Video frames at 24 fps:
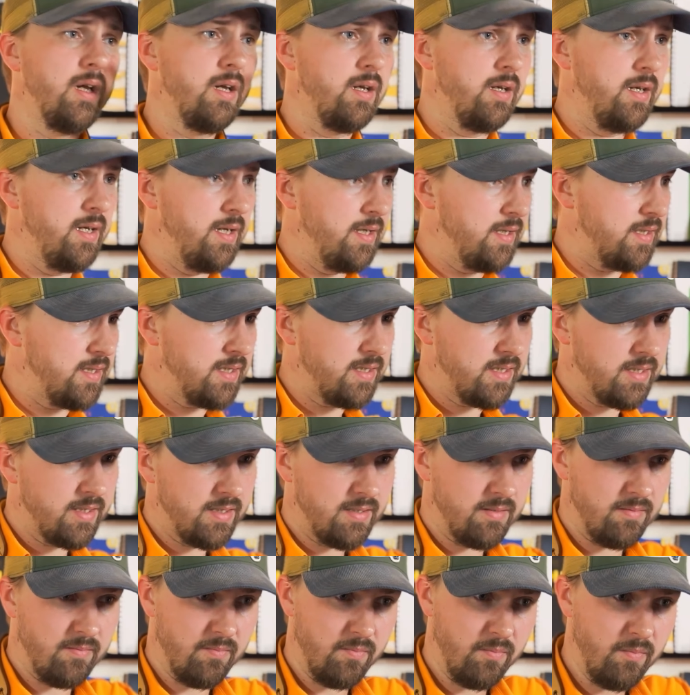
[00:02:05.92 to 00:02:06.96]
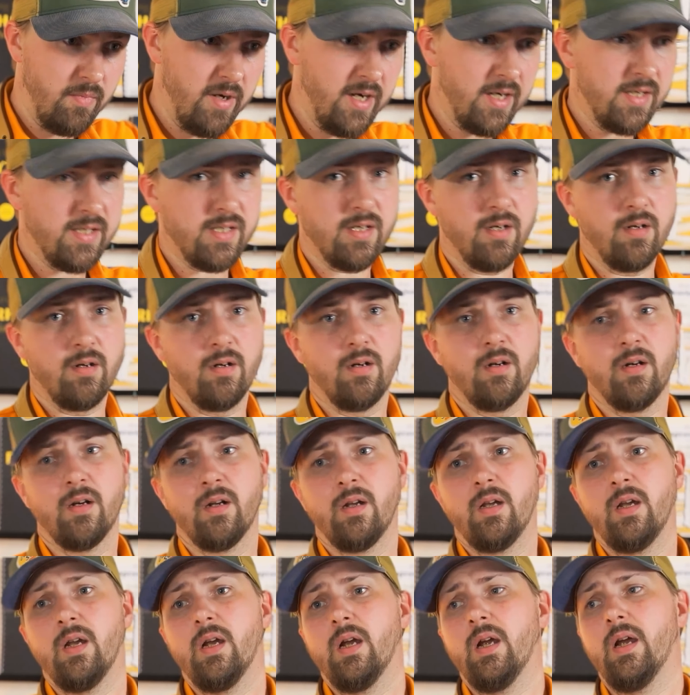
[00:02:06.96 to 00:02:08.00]
his mixer
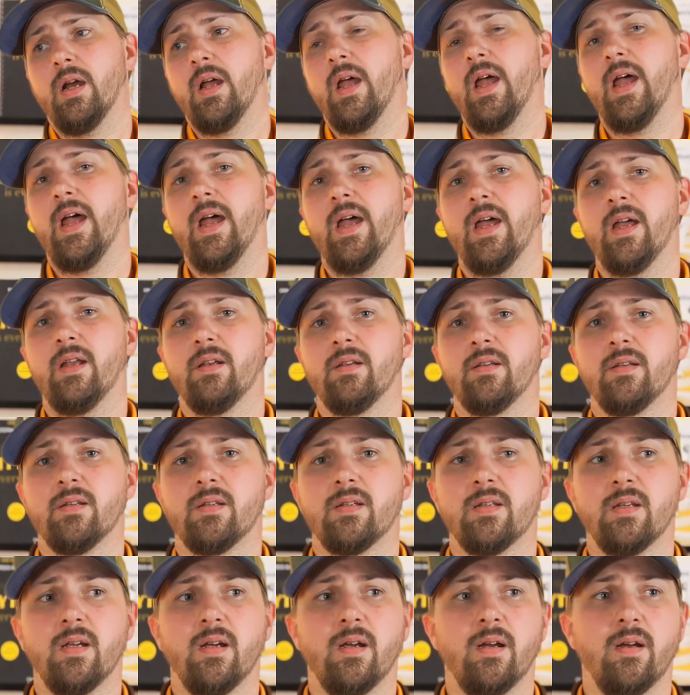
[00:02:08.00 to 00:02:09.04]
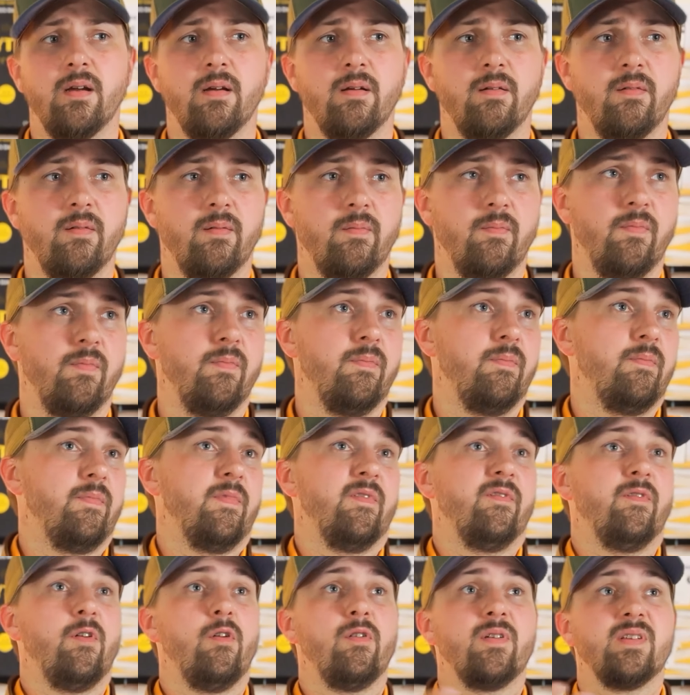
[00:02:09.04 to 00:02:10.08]
and
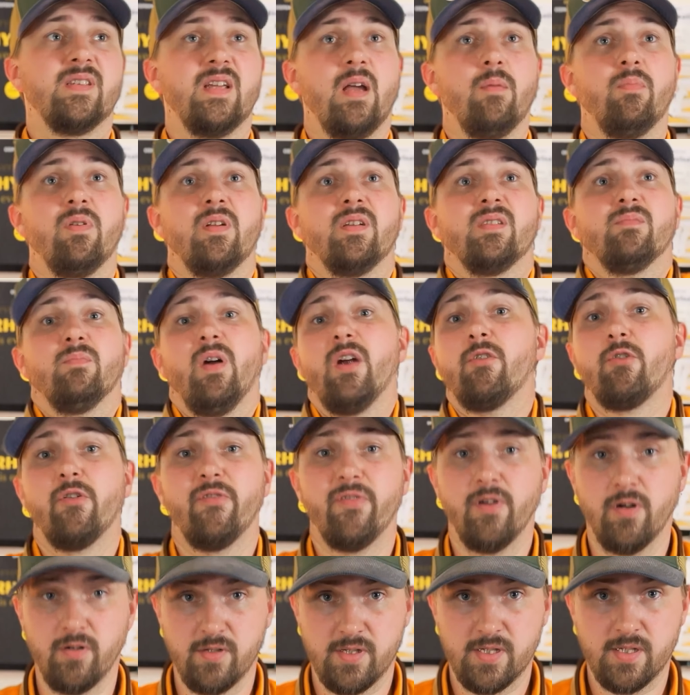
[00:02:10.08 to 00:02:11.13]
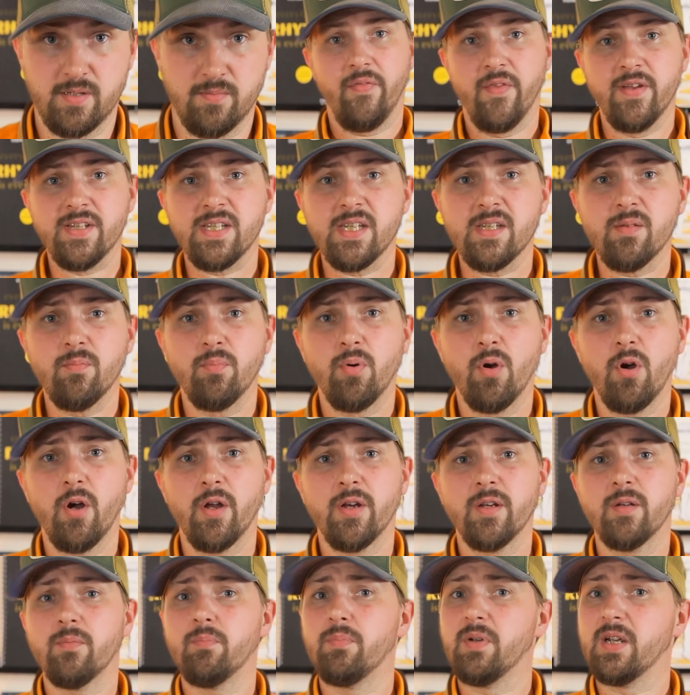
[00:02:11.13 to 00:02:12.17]
for example his microphones. And this is
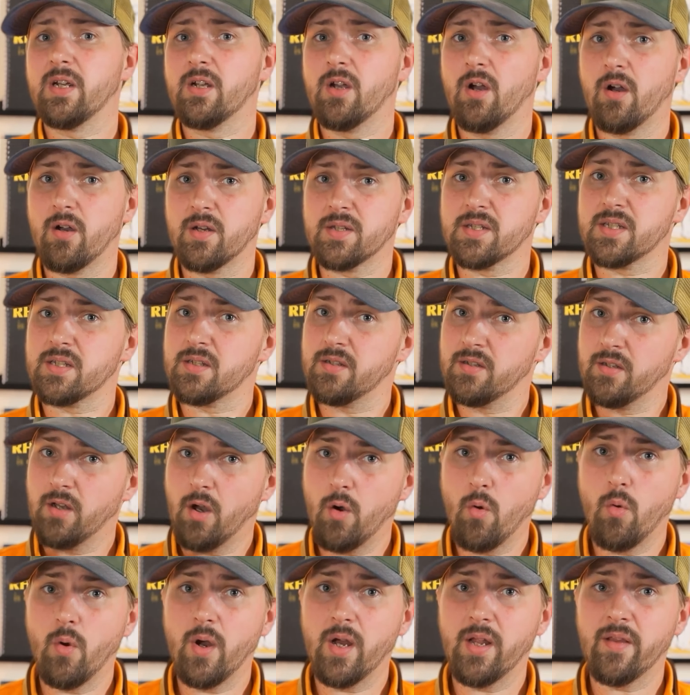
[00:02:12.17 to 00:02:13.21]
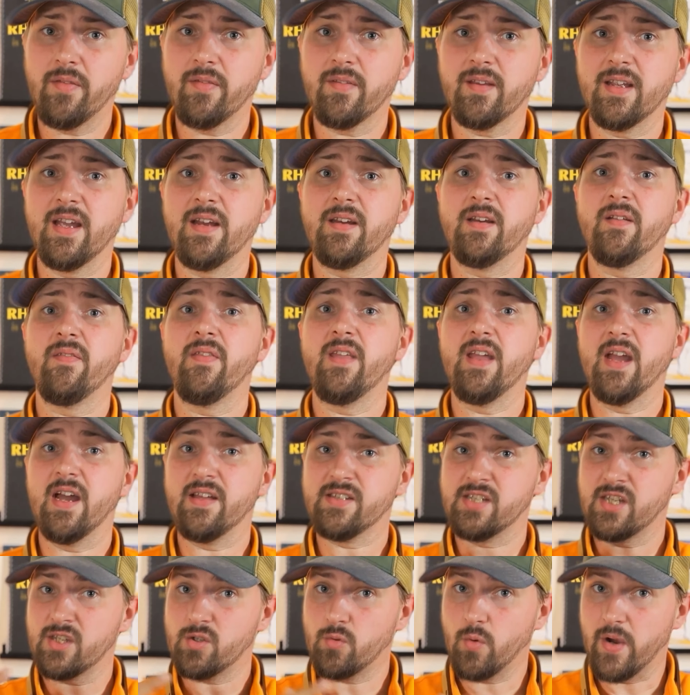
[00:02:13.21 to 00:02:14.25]
important because no one get in the
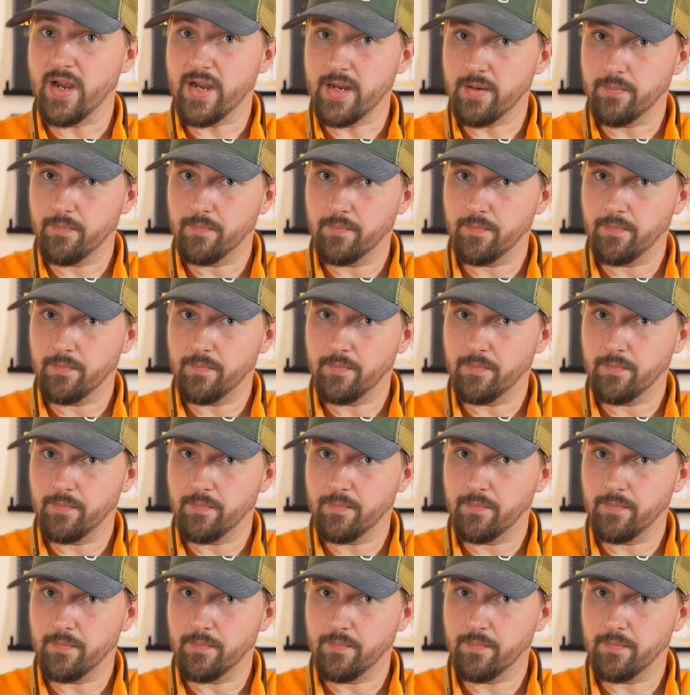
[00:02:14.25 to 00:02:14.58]
other's way.